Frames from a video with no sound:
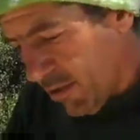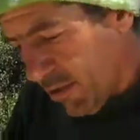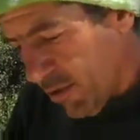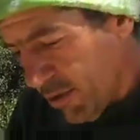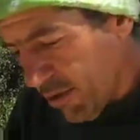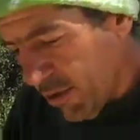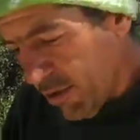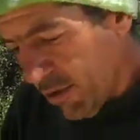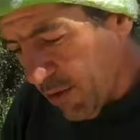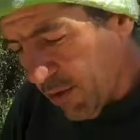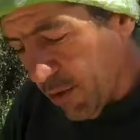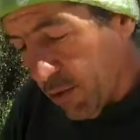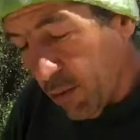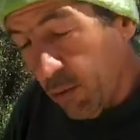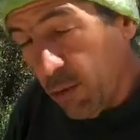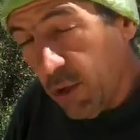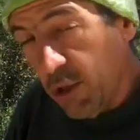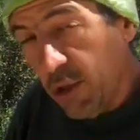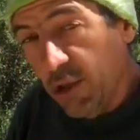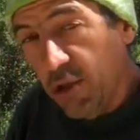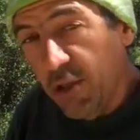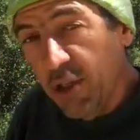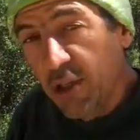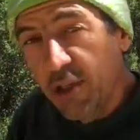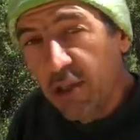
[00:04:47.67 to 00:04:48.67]
you know, the
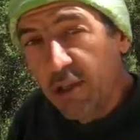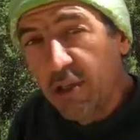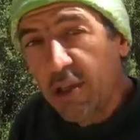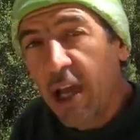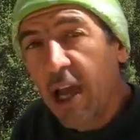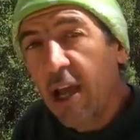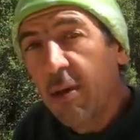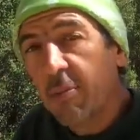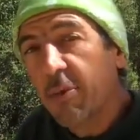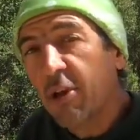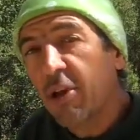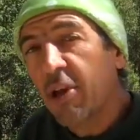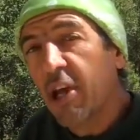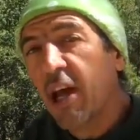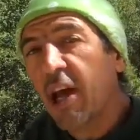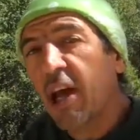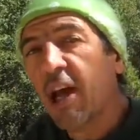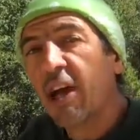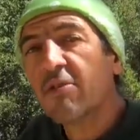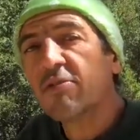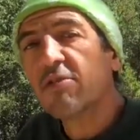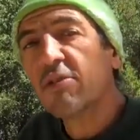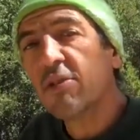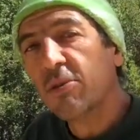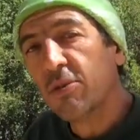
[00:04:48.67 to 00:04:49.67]
wood that happened
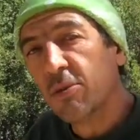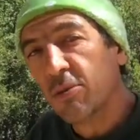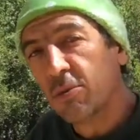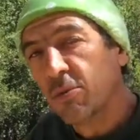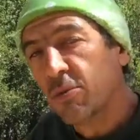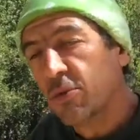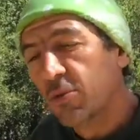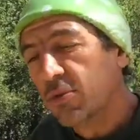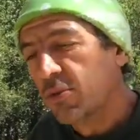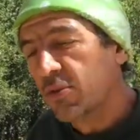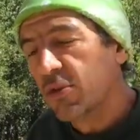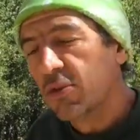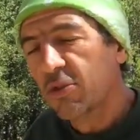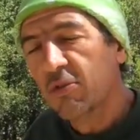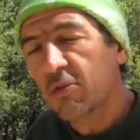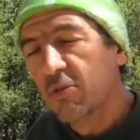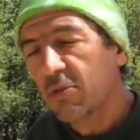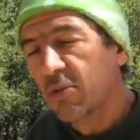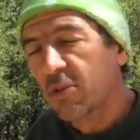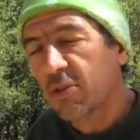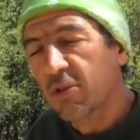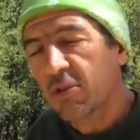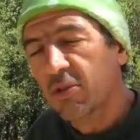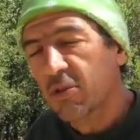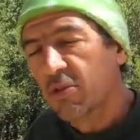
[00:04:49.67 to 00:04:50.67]
after the wound
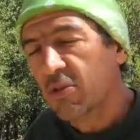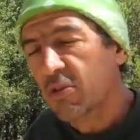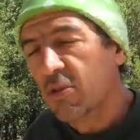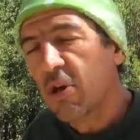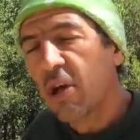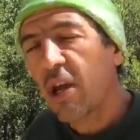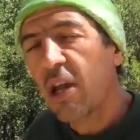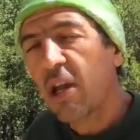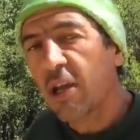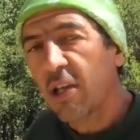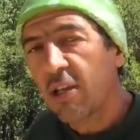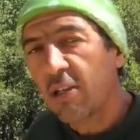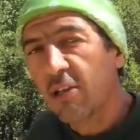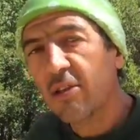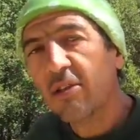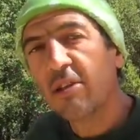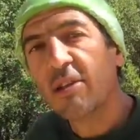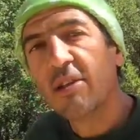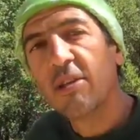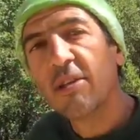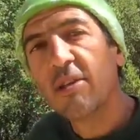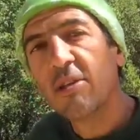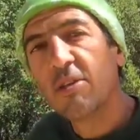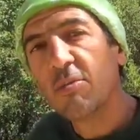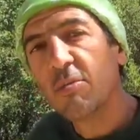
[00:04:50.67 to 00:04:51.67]
is great,
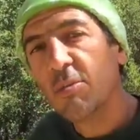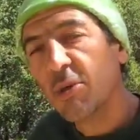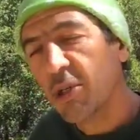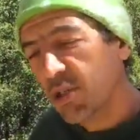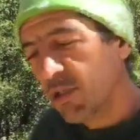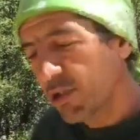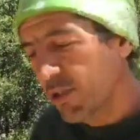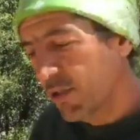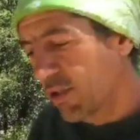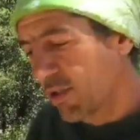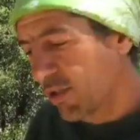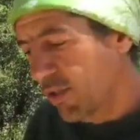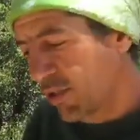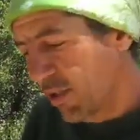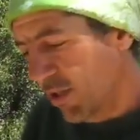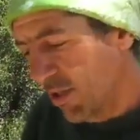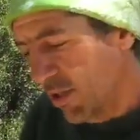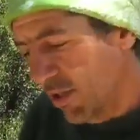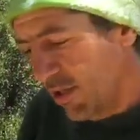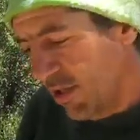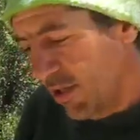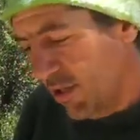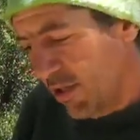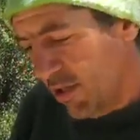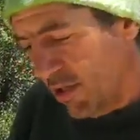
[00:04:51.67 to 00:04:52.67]
but the
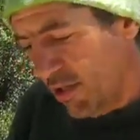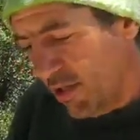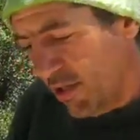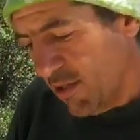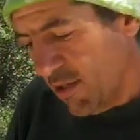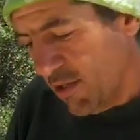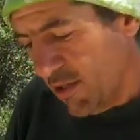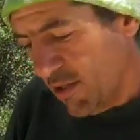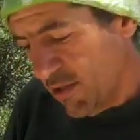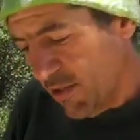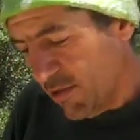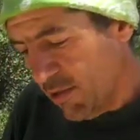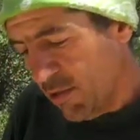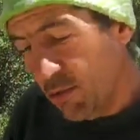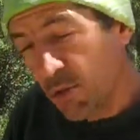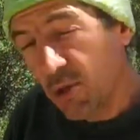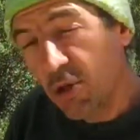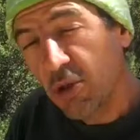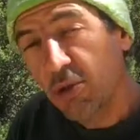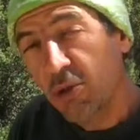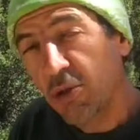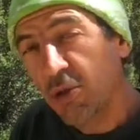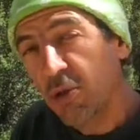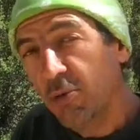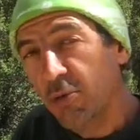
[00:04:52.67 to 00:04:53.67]

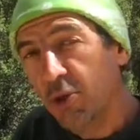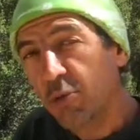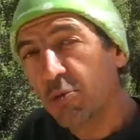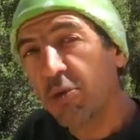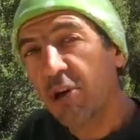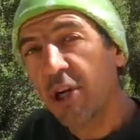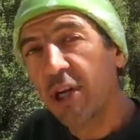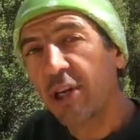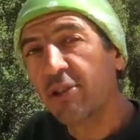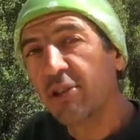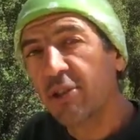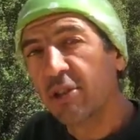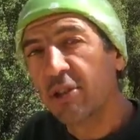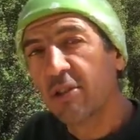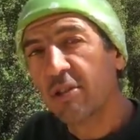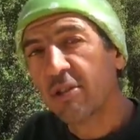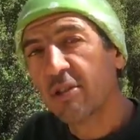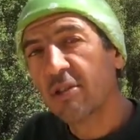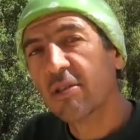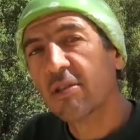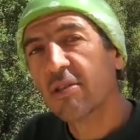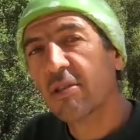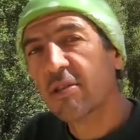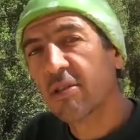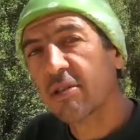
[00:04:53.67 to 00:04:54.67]
wound that was present
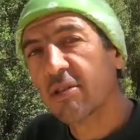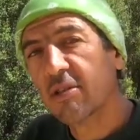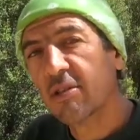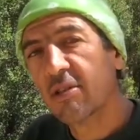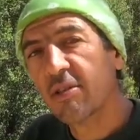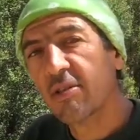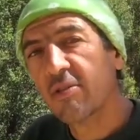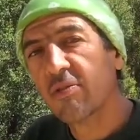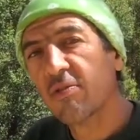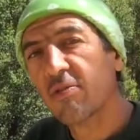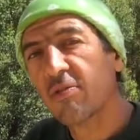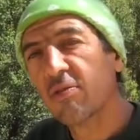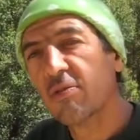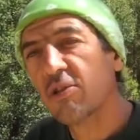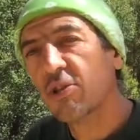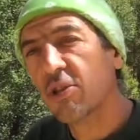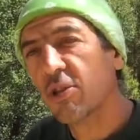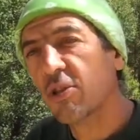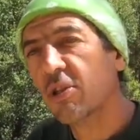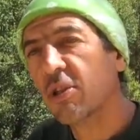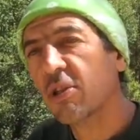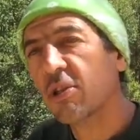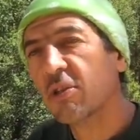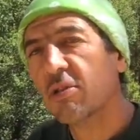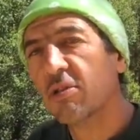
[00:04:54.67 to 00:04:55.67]

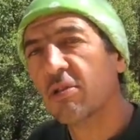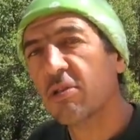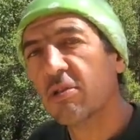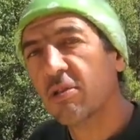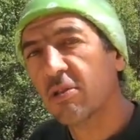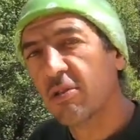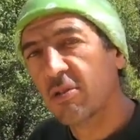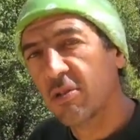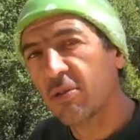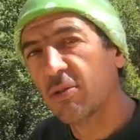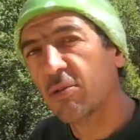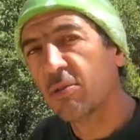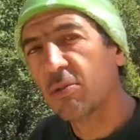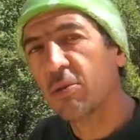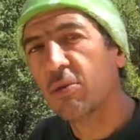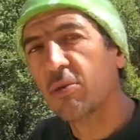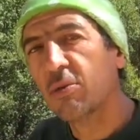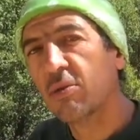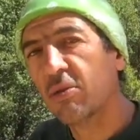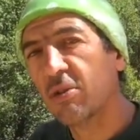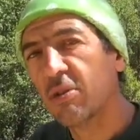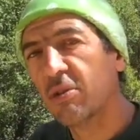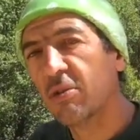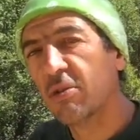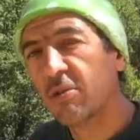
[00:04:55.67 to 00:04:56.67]
during the wound
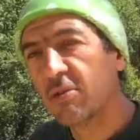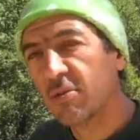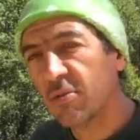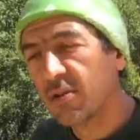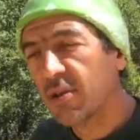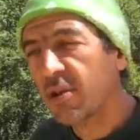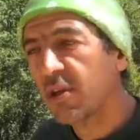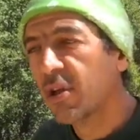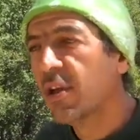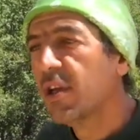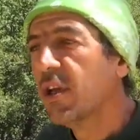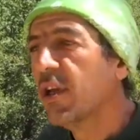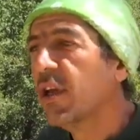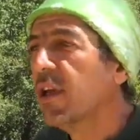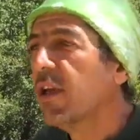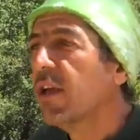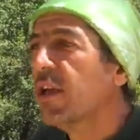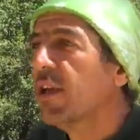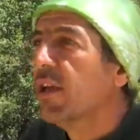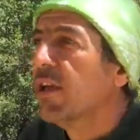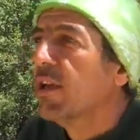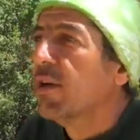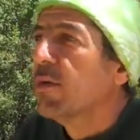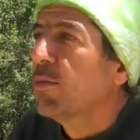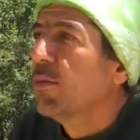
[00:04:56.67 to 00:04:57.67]
and
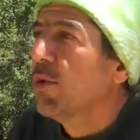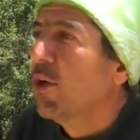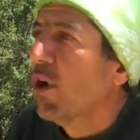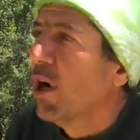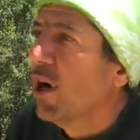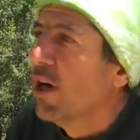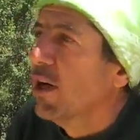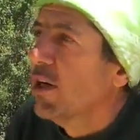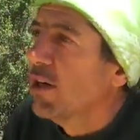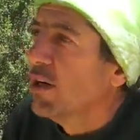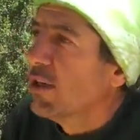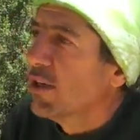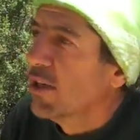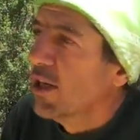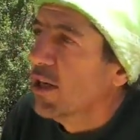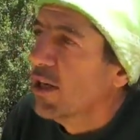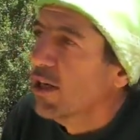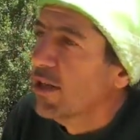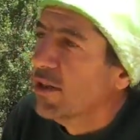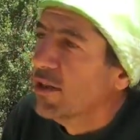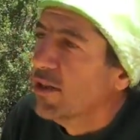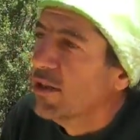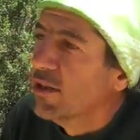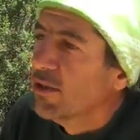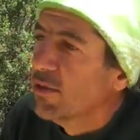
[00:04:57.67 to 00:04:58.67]
prior got
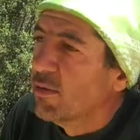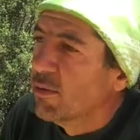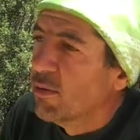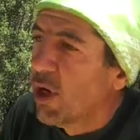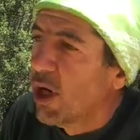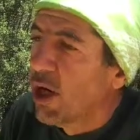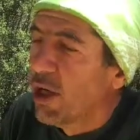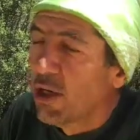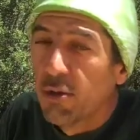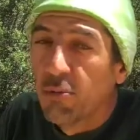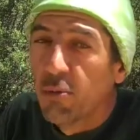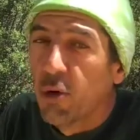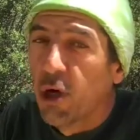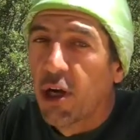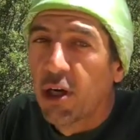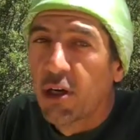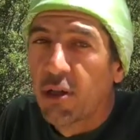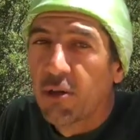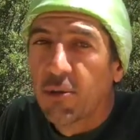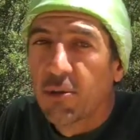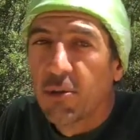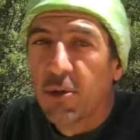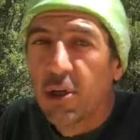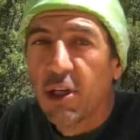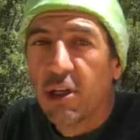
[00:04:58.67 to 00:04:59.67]

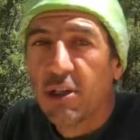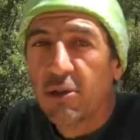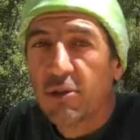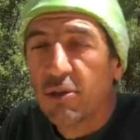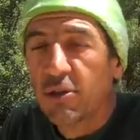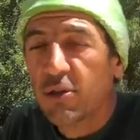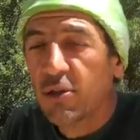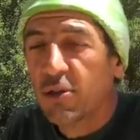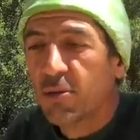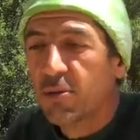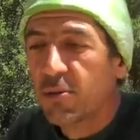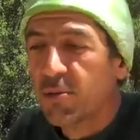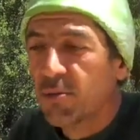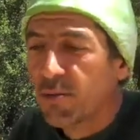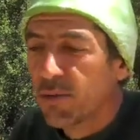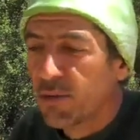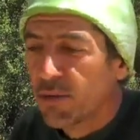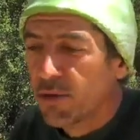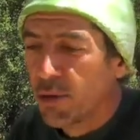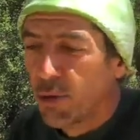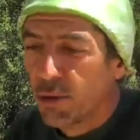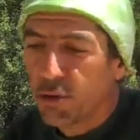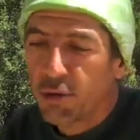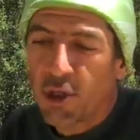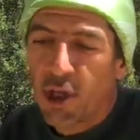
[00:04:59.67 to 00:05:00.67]
rotted away. So
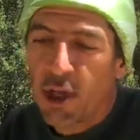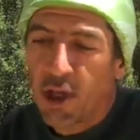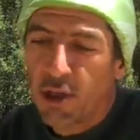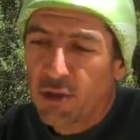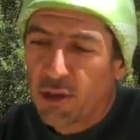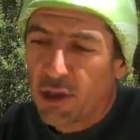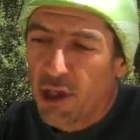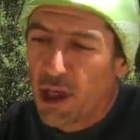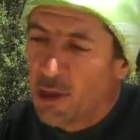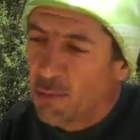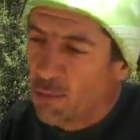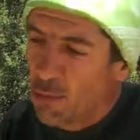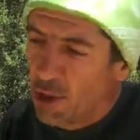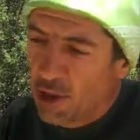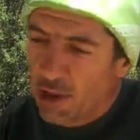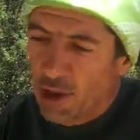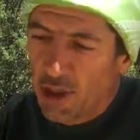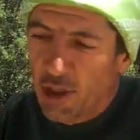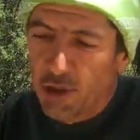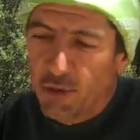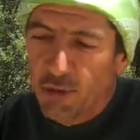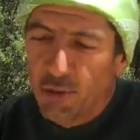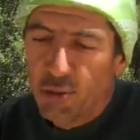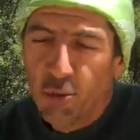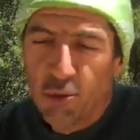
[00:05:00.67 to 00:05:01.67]
those guys came and they
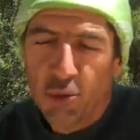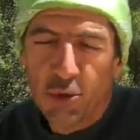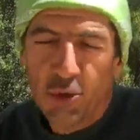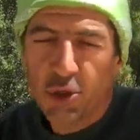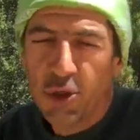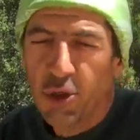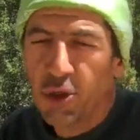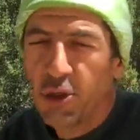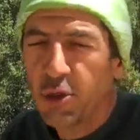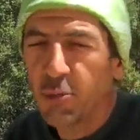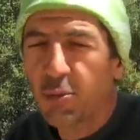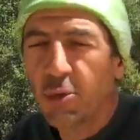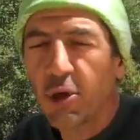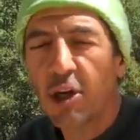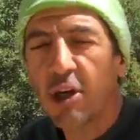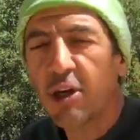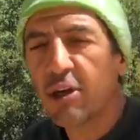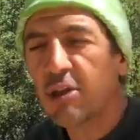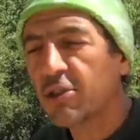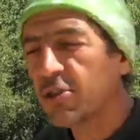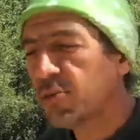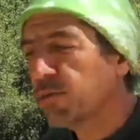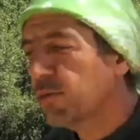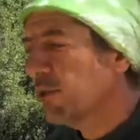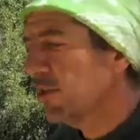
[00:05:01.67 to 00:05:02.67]
cut through the dirty part,
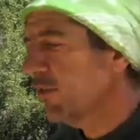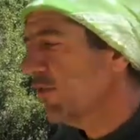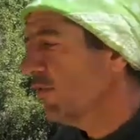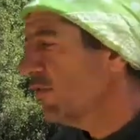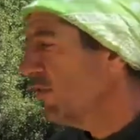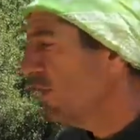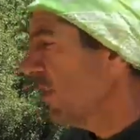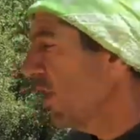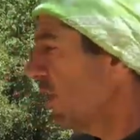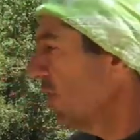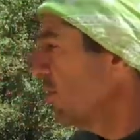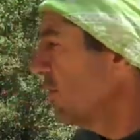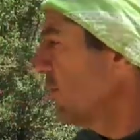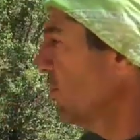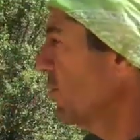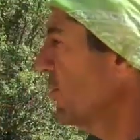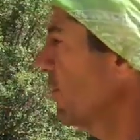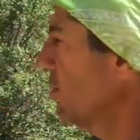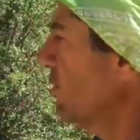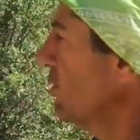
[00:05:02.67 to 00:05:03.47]
because when it fell, the root